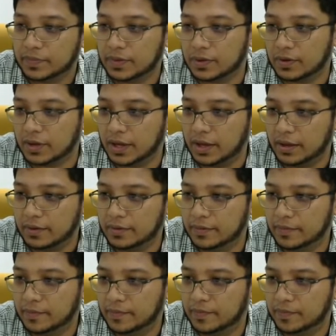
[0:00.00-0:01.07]
Okay,
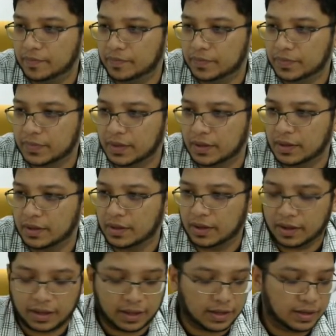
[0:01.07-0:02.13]

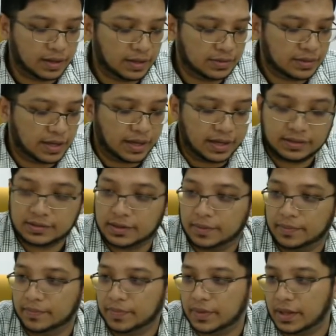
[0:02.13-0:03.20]
in this case,
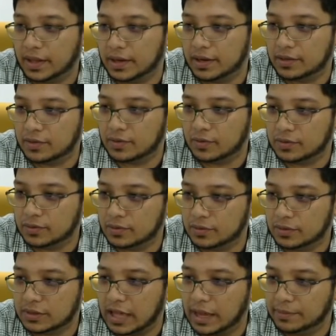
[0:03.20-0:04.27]
and this also
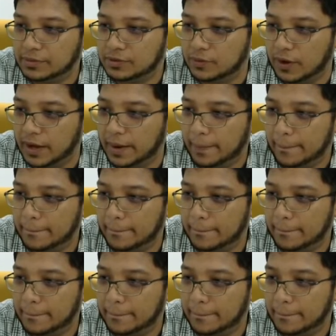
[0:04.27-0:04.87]
times 1.